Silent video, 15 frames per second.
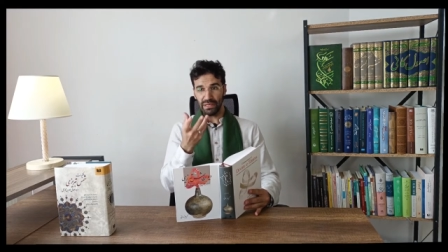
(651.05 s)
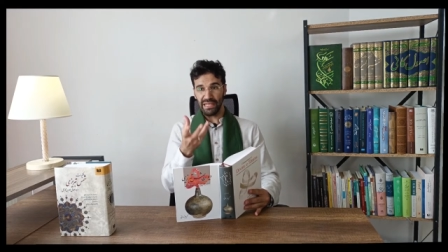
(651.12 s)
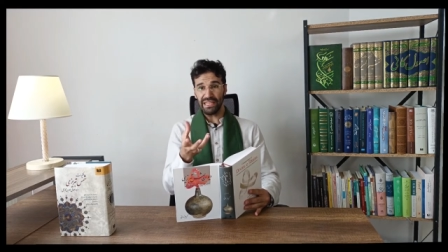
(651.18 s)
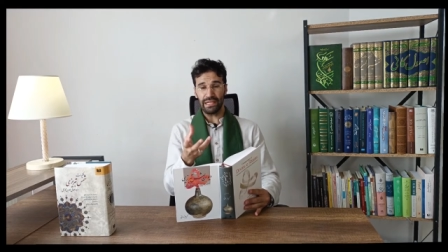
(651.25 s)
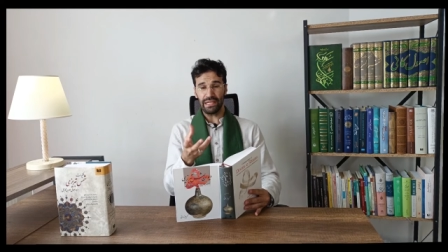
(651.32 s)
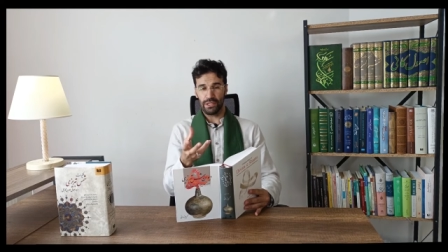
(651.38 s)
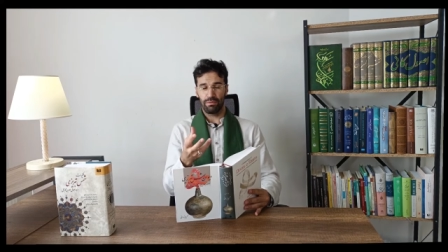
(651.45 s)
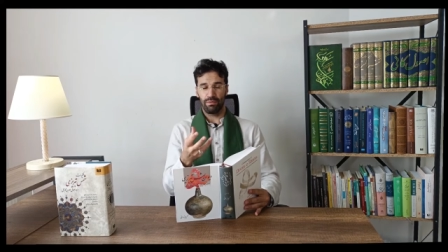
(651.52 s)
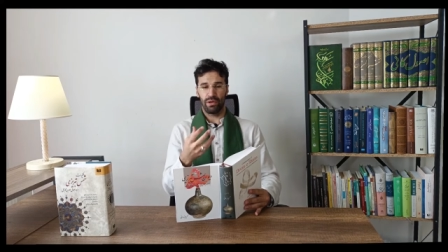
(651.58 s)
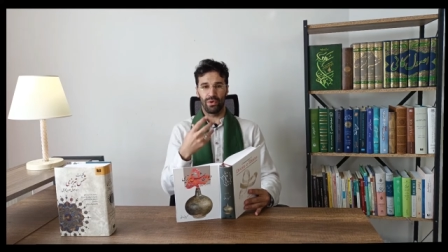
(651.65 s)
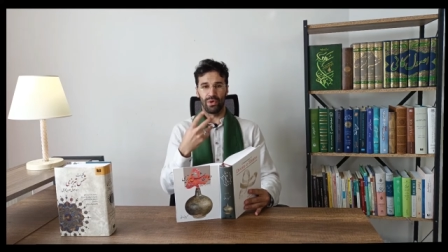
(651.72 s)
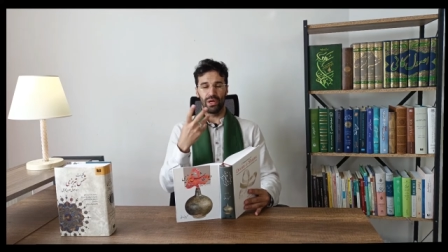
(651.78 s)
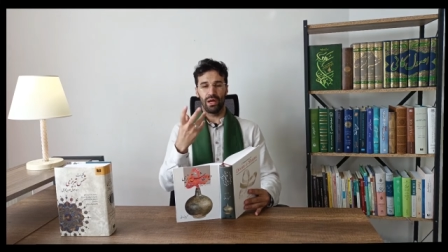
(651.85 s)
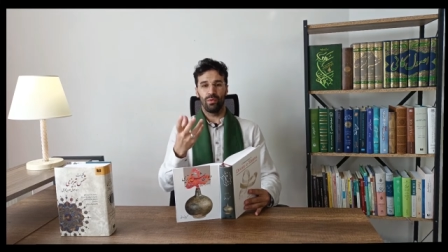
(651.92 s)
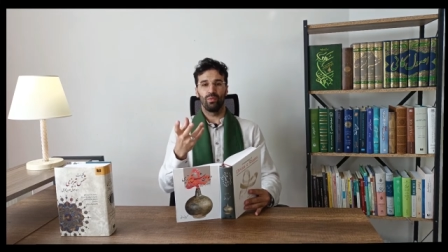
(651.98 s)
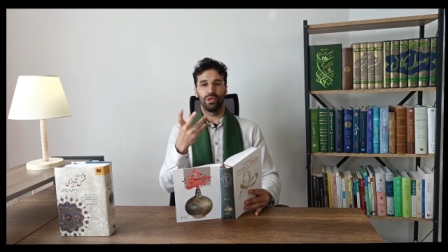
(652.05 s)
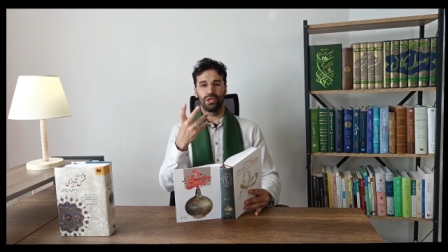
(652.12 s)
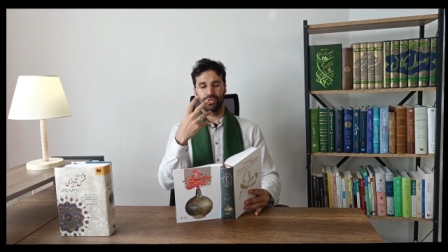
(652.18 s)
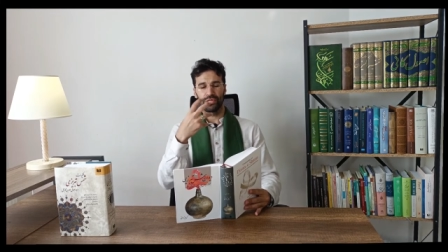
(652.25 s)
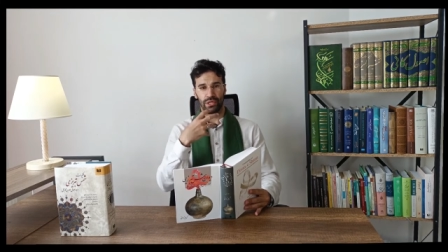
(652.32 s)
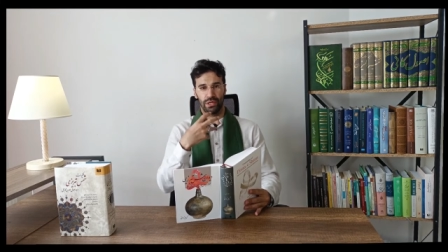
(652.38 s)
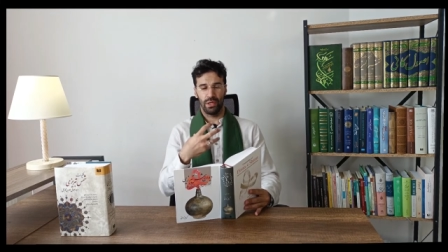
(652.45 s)
be that mirror on
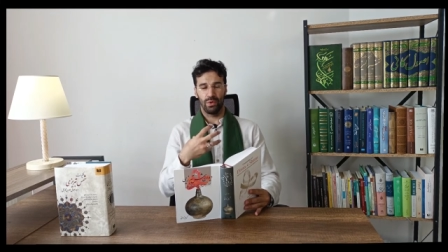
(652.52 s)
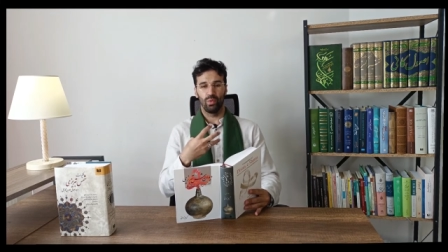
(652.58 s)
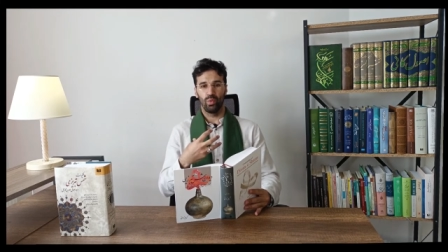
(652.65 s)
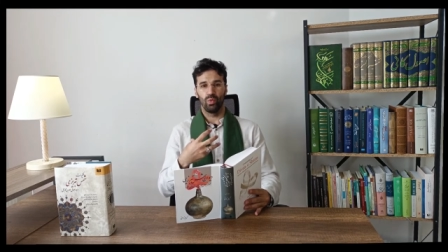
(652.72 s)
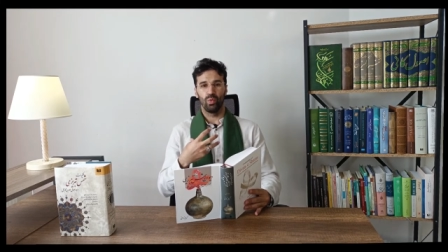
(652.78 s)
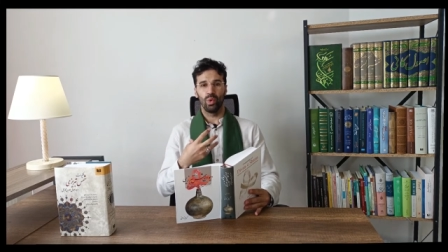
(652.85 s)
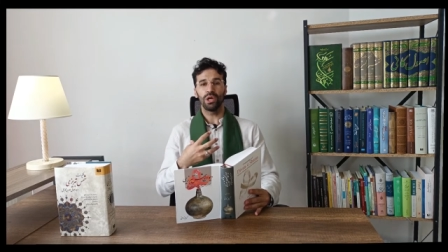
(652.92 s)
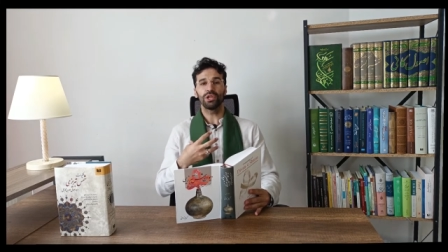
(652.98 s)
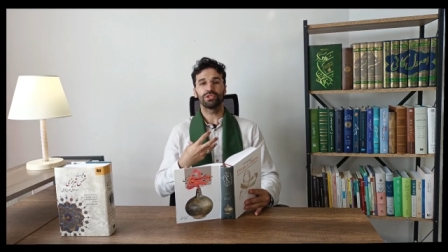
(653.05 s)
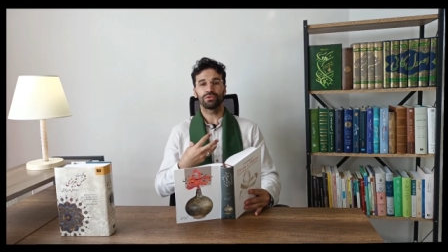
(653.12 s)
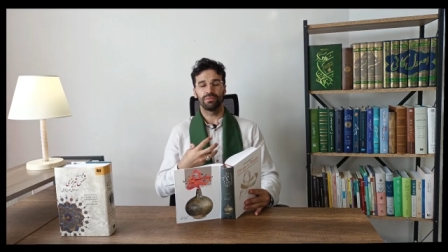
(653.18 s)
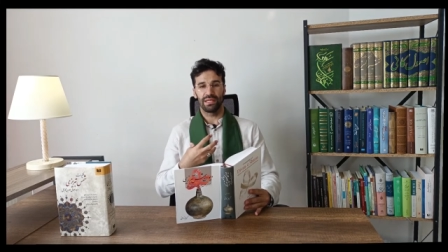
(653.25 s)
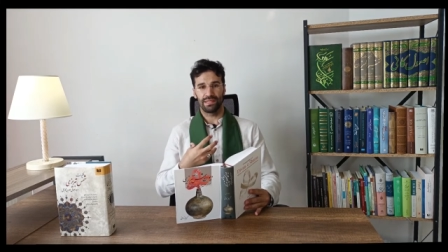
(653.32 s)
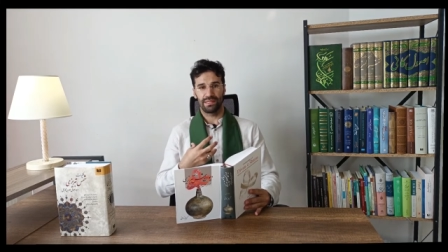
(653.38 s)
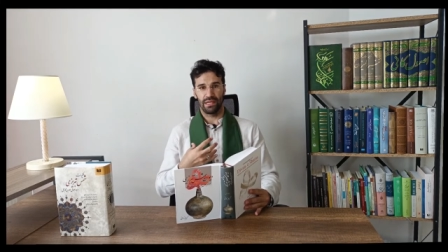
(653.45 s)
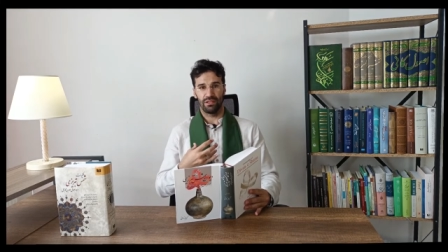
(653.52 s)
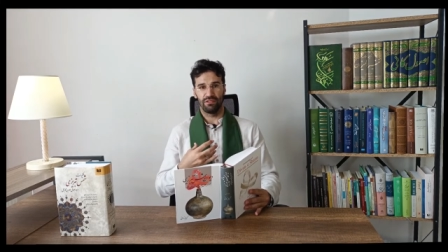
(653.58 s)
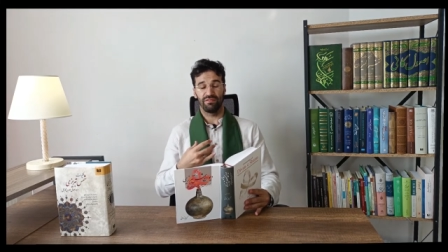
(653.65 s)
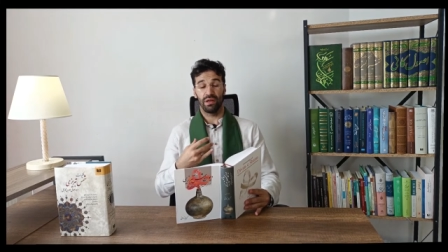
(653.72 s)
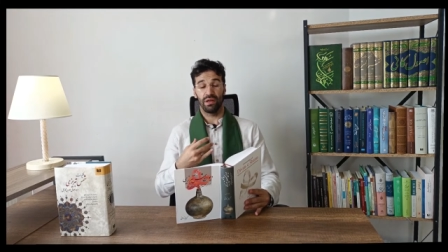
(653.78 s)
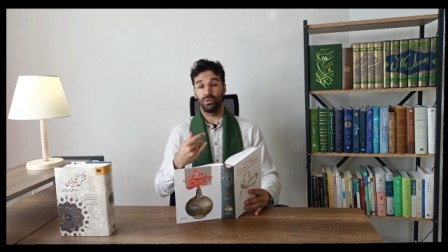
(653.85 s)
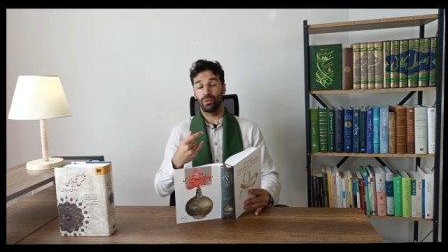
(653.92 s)
which I watch
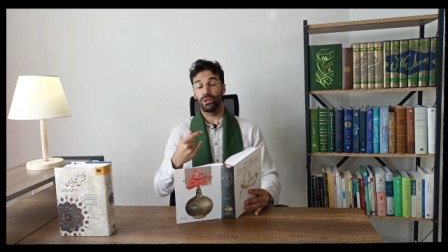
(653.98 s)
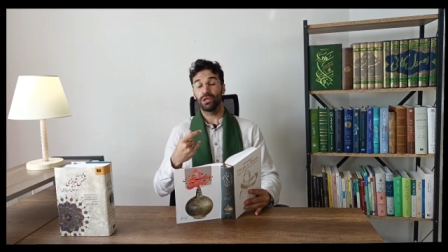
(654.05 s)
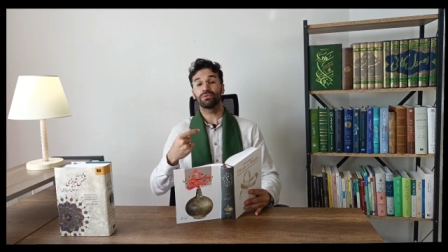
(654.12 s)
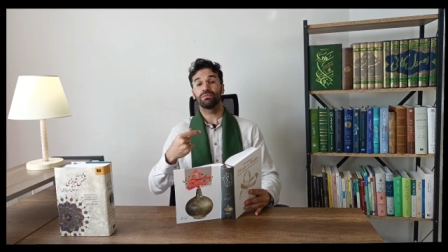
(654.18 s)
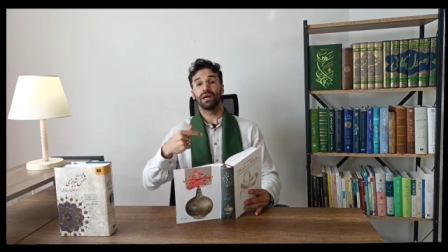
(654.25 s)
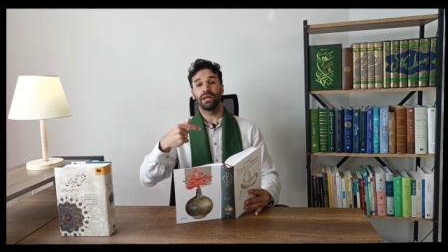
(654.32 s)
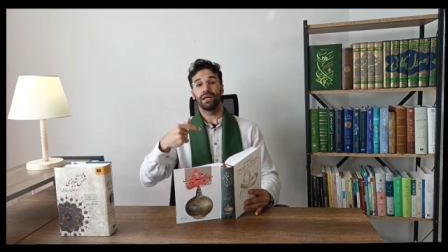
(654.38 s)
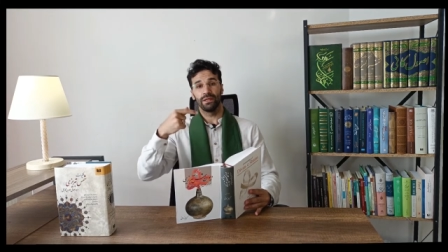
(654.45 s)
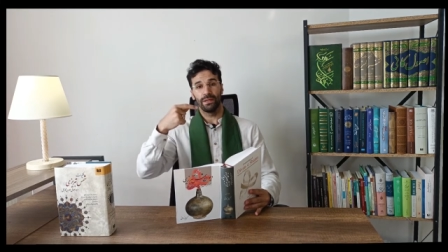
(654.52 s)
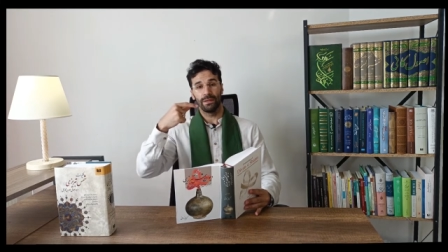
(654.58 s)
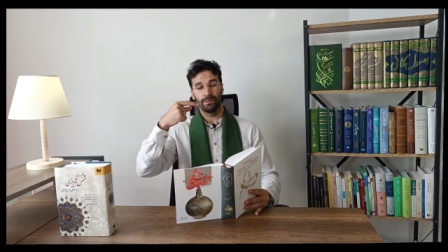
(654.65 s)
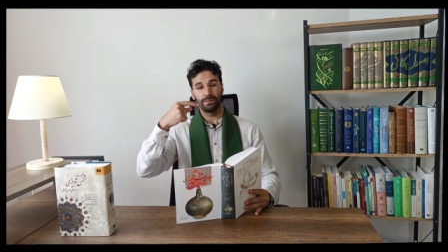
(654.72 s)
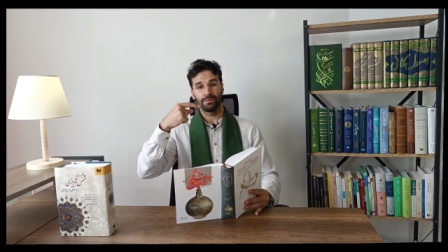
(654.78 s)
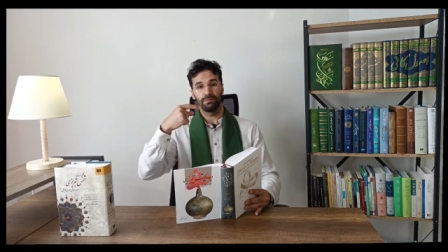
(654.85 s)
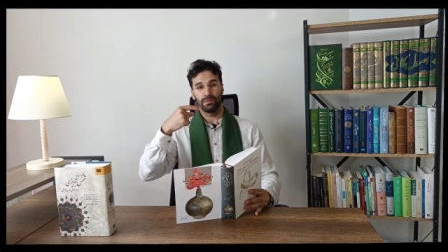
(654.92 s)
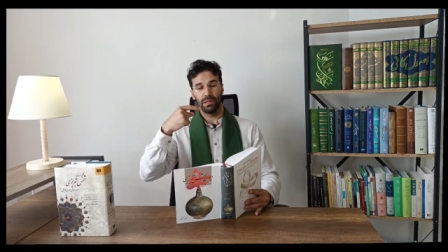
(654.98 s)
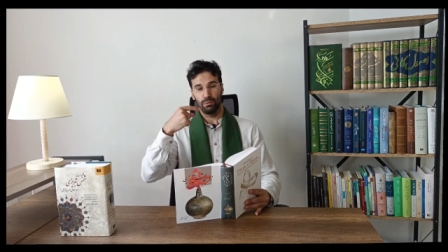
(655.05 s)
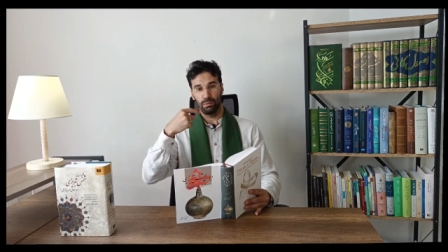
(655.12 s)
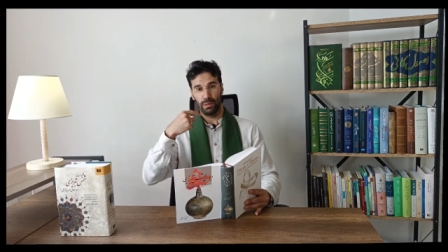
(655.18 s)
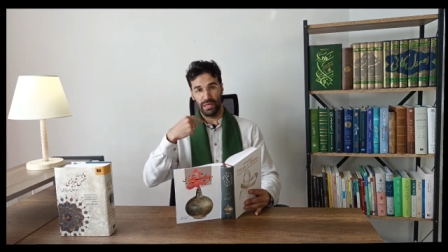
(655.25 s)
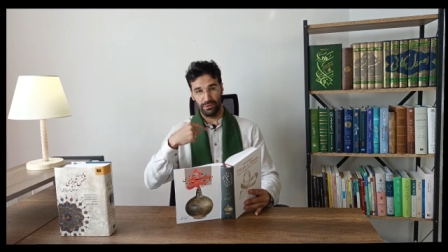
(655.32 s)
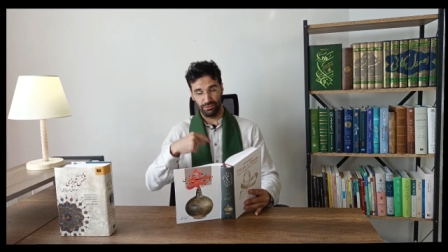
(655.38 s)
myself, I watch my, um,
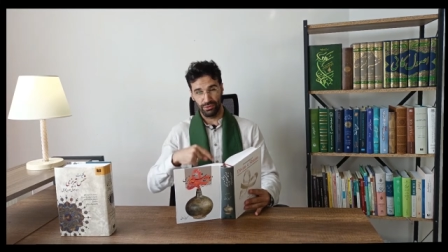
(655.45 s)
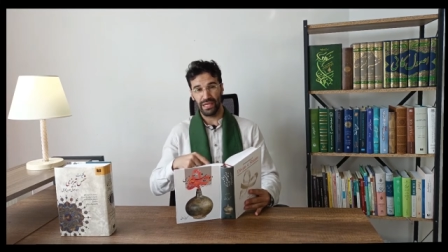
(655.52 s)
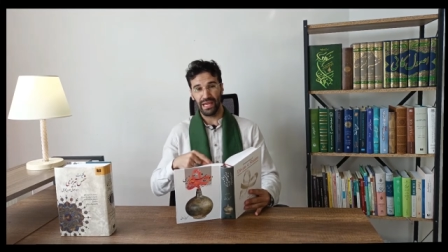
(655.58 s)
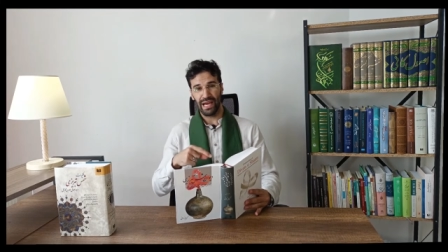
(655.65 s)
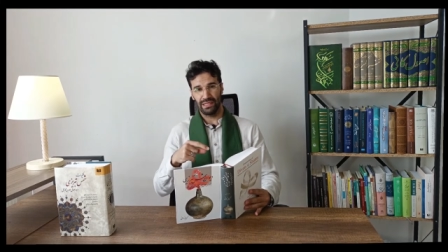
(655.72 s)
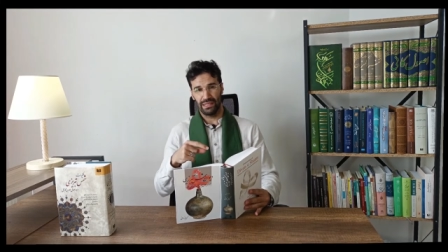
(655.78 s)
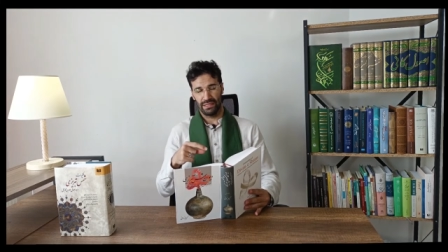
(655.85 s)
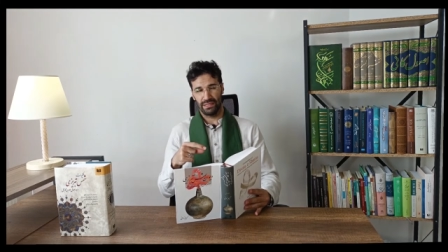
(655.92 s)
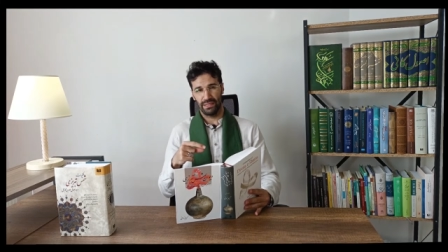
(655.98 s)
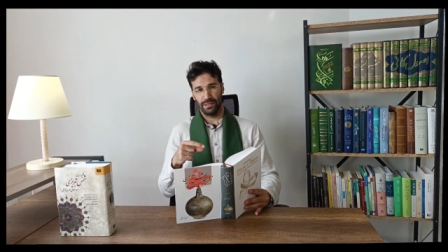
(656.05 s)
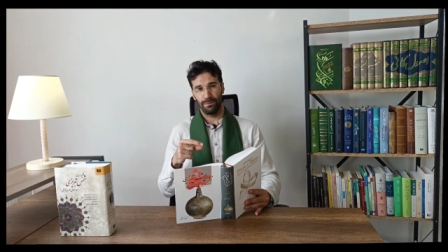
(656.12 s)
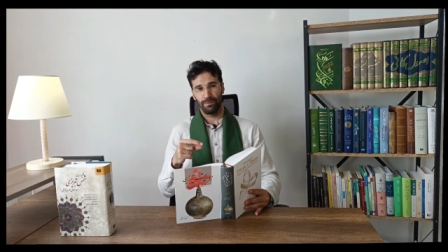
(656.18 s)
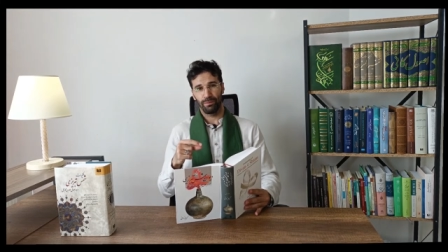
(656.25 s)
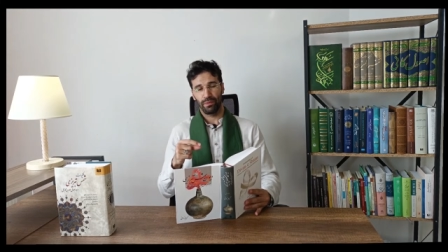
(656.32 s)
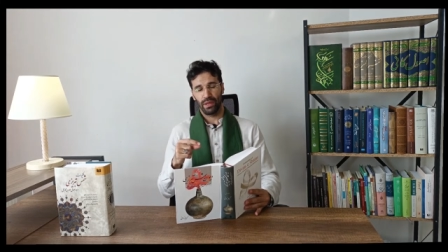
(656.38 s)
my reality.